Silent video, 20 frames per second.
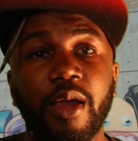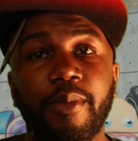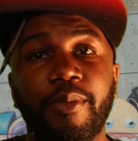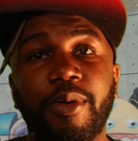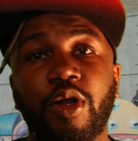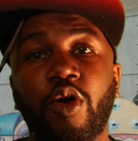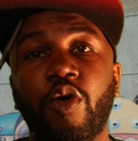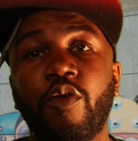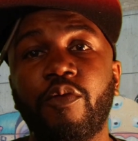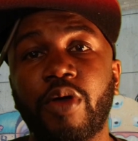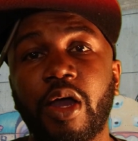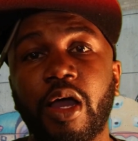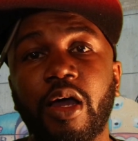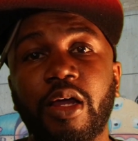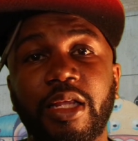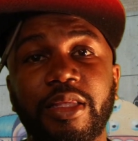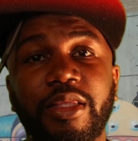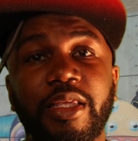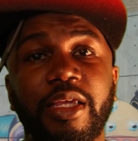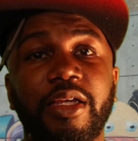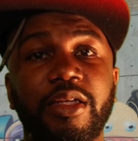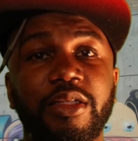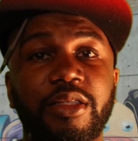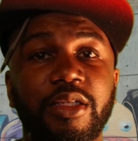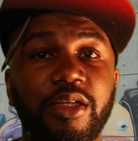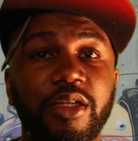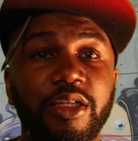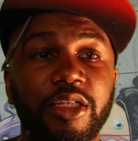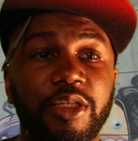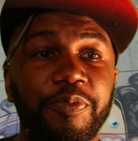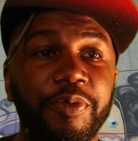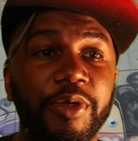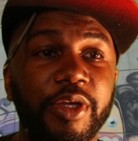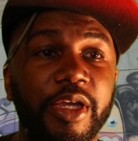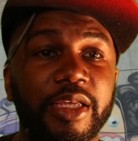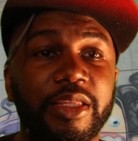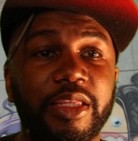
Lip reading: But overall, I think it's a good speaker.